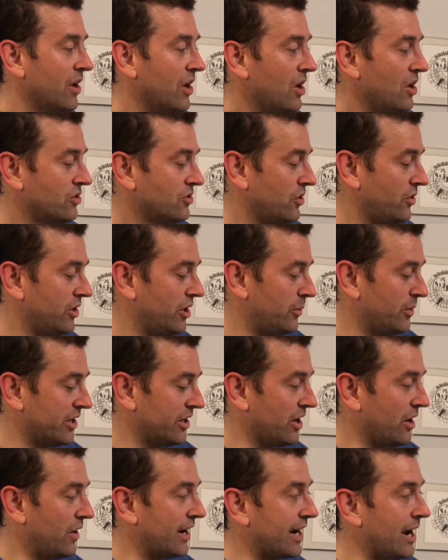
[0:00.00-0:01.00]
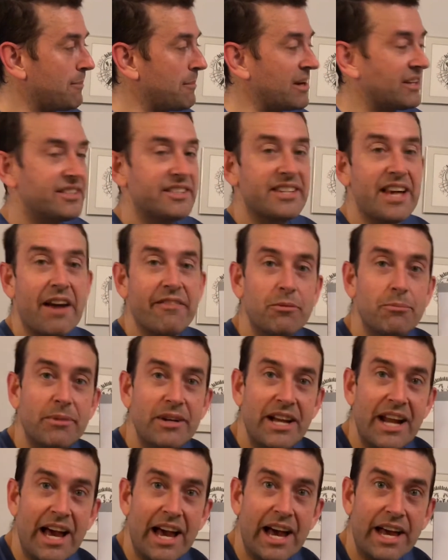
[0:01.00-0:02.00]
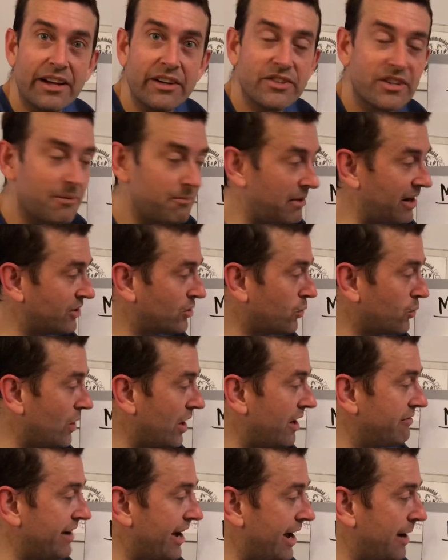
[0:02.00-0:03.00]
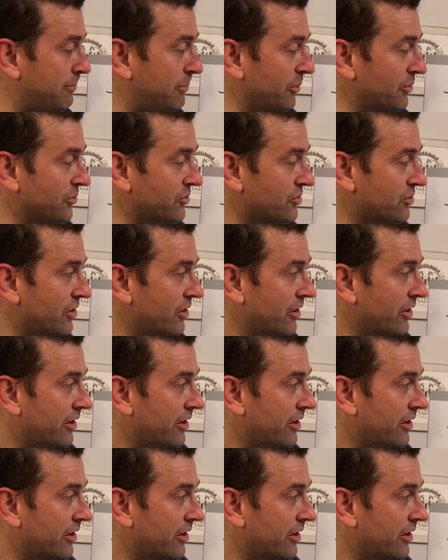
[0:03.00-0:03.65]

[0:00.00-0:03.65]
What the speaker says: So there we go. I got my 7 bananas and my 12 apples.